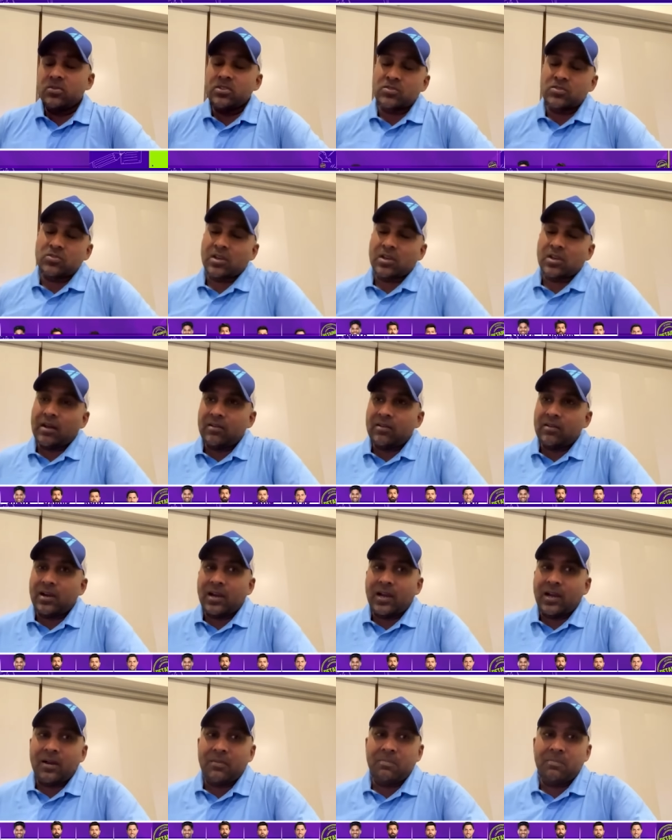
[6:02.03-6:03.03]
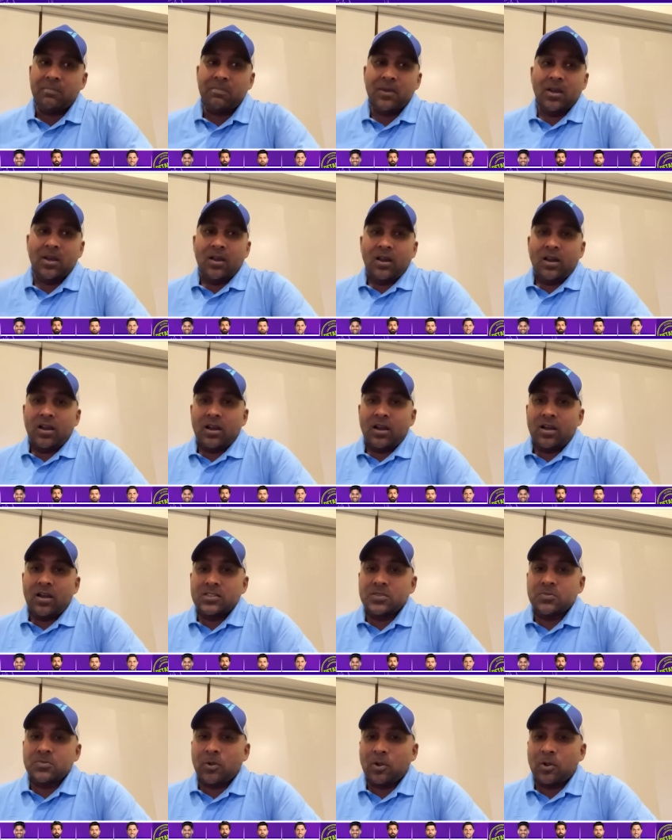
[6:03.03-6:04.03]
to cover our
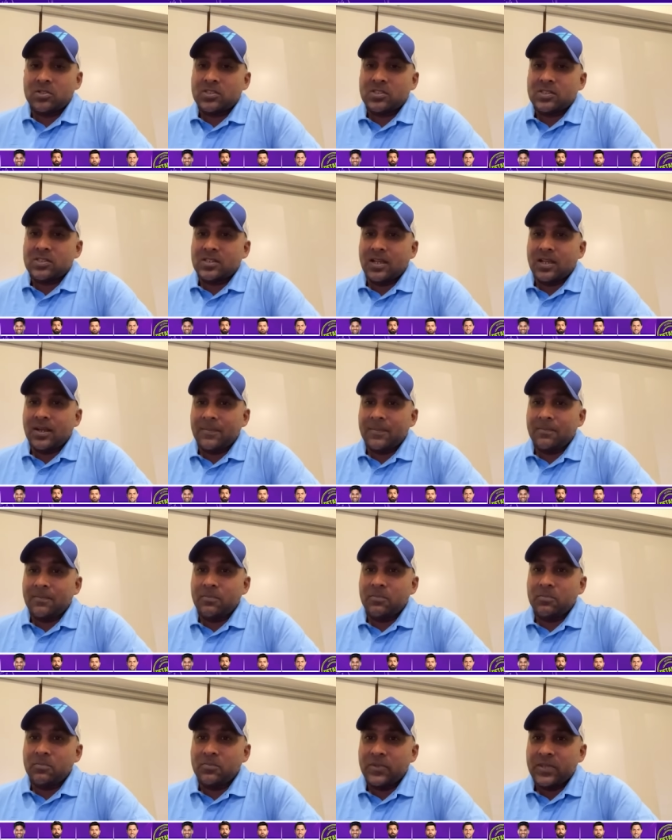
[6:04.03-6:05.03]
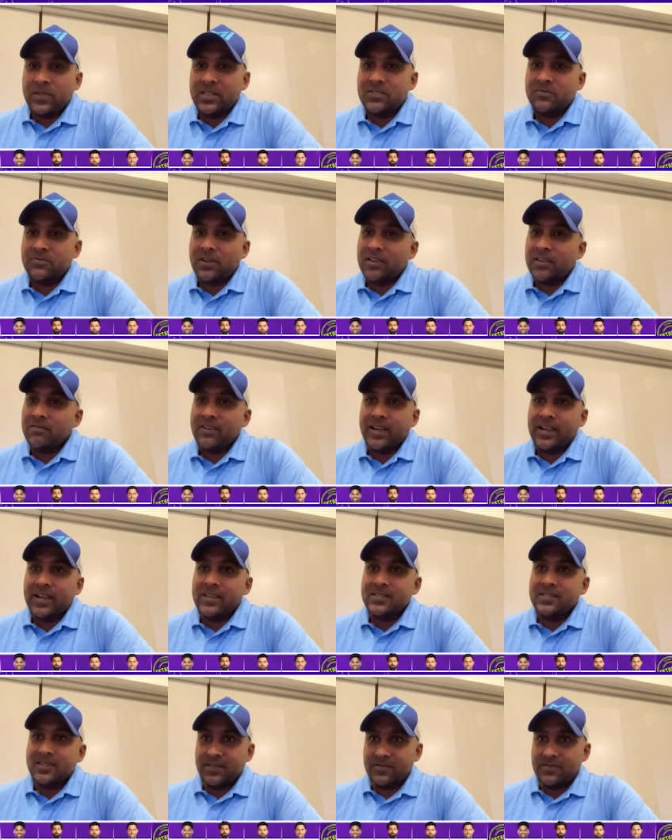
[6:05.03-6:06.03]
spots. These 5
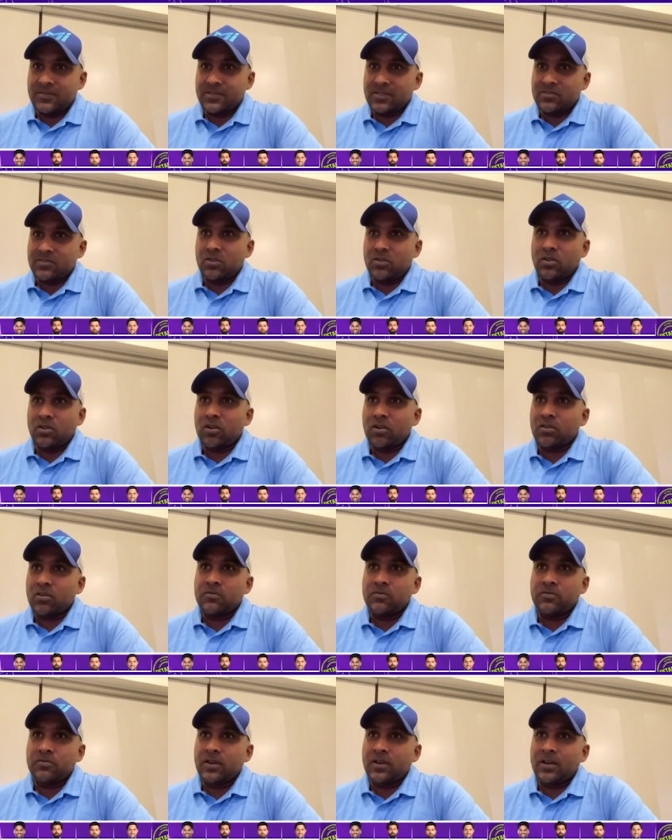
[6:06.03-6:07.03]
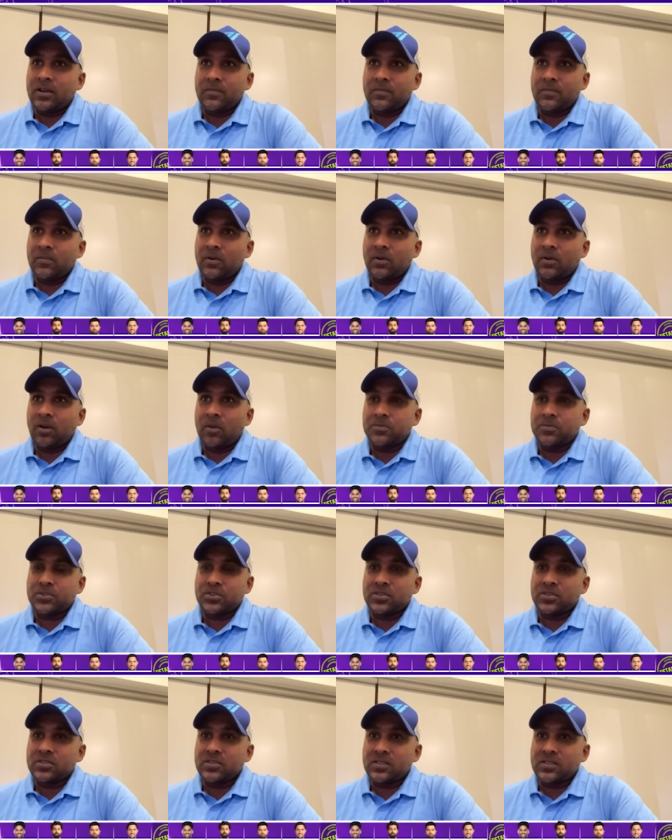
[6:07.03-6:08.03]
guys gives us a lot of
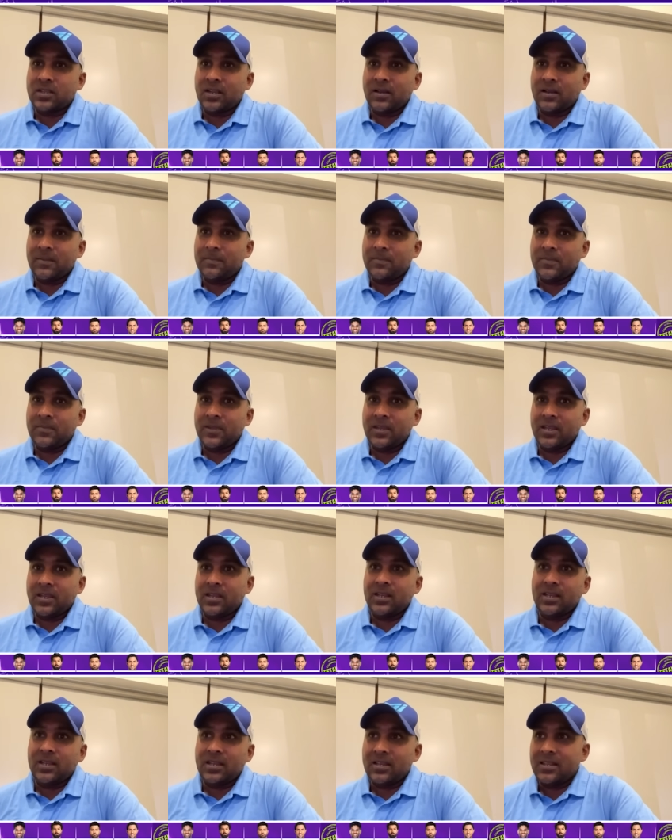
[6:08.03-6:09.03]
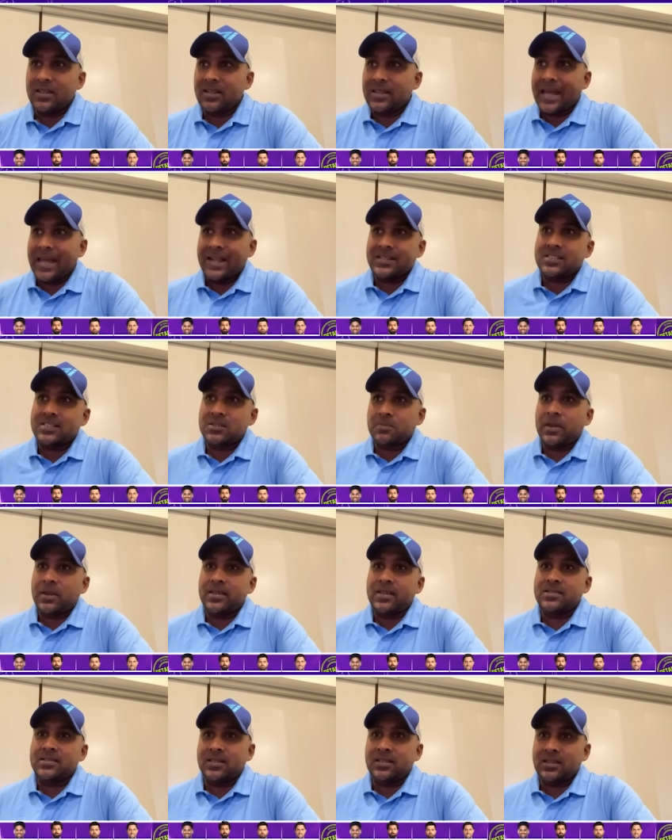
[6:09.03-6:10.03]
options in that
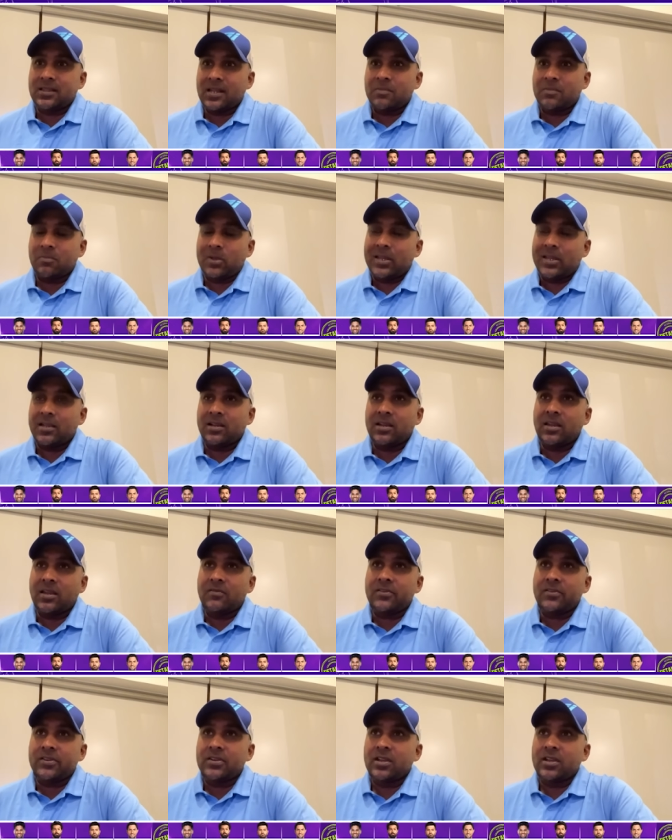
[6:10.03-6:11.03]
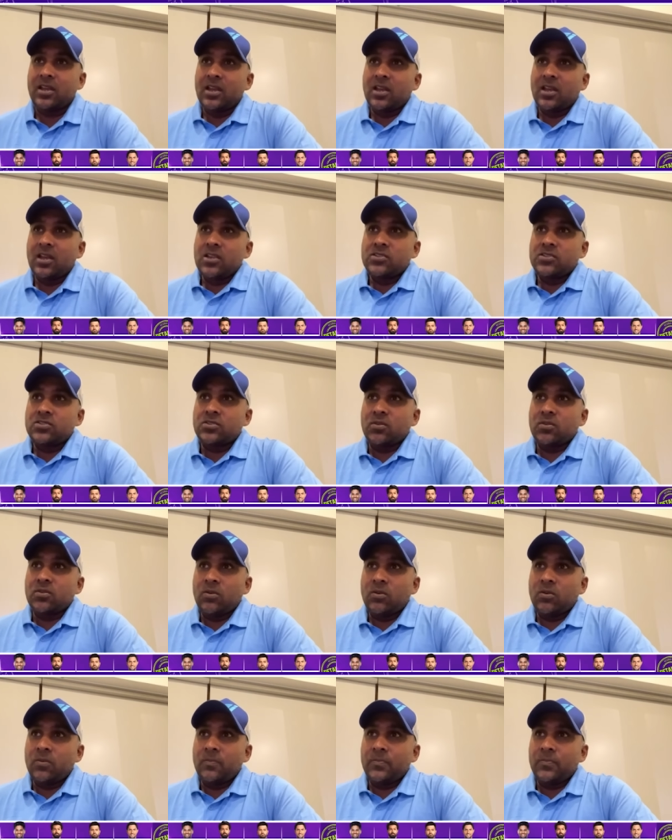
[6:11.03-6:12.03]
space, in that playing 11. So
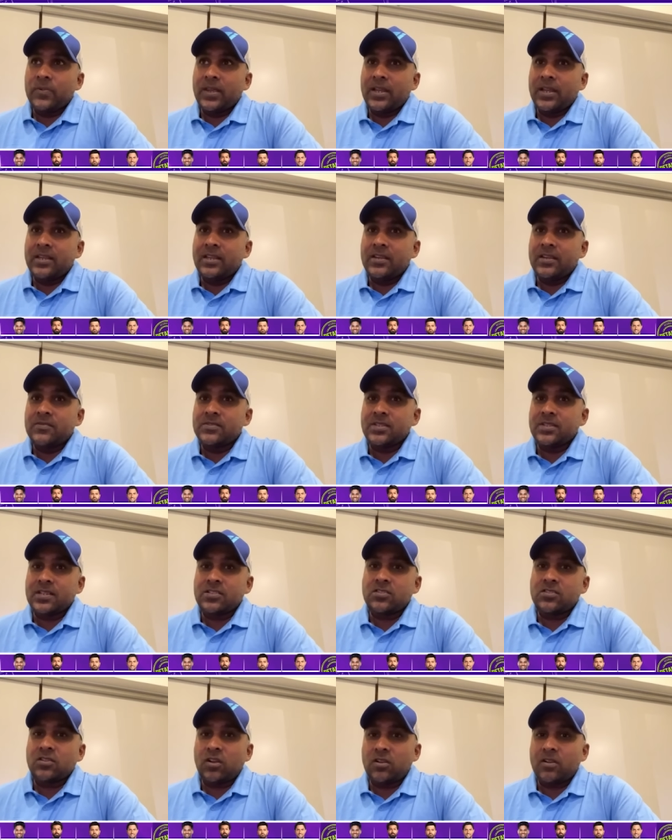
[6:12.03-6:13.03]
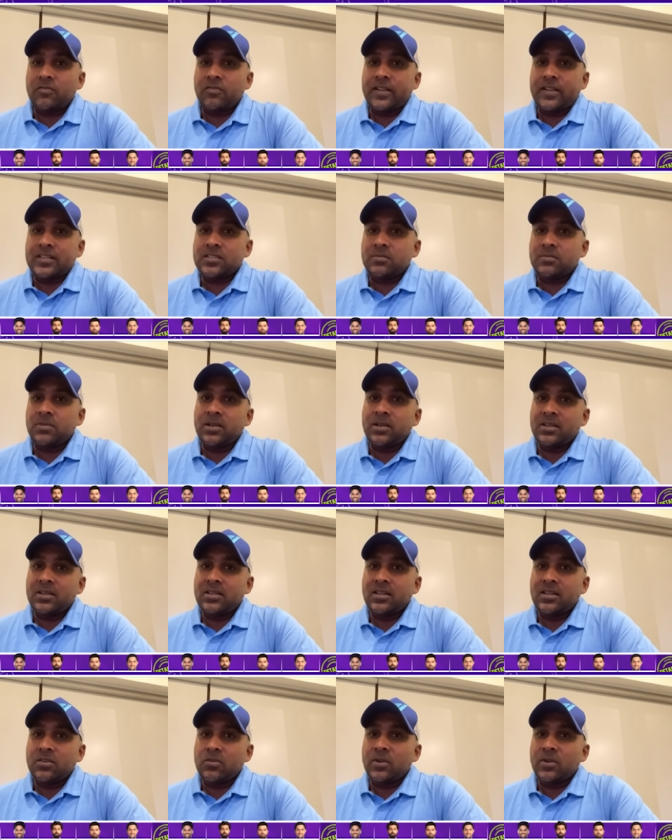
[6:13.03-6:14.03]
it gives us a lot of flexibility
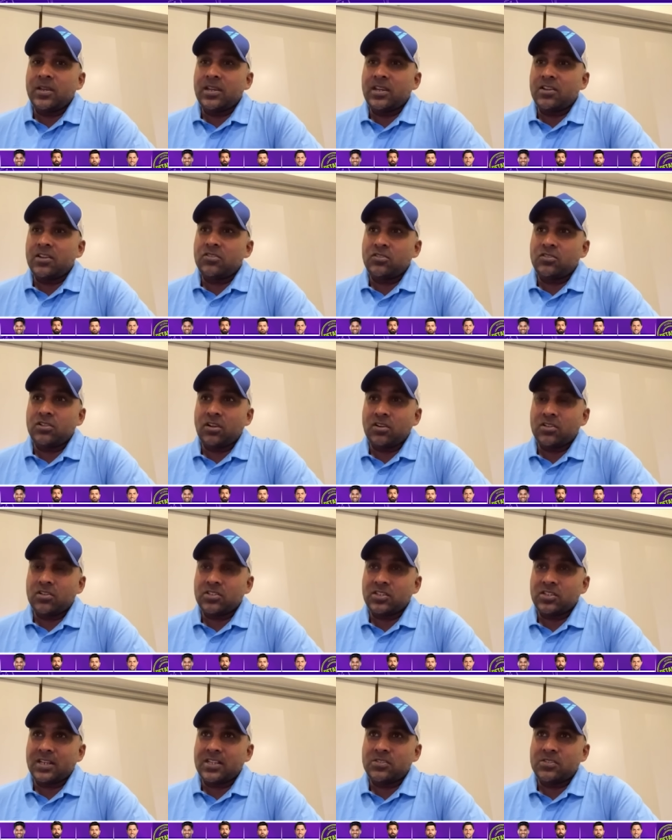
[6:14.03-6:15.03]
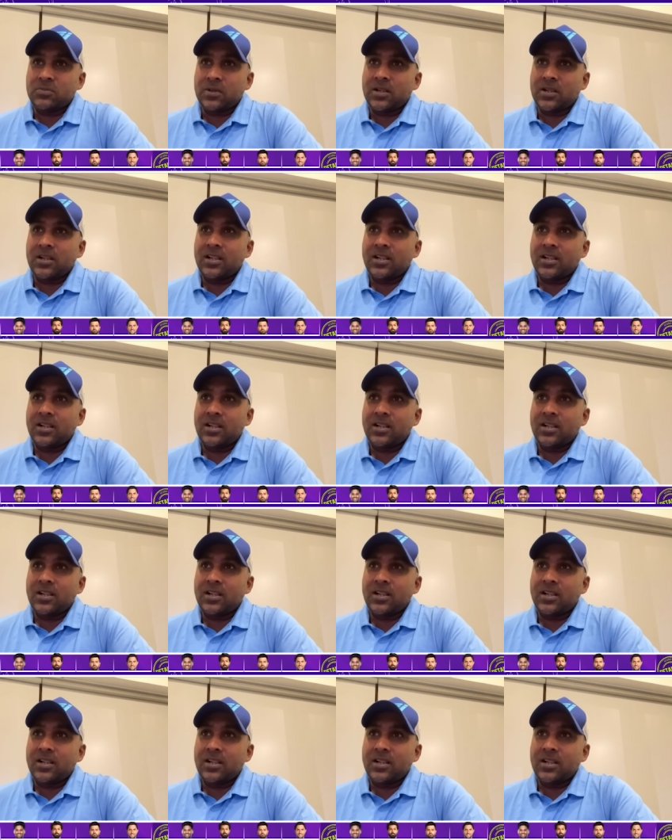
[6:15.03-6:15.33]
then going into the auction as well.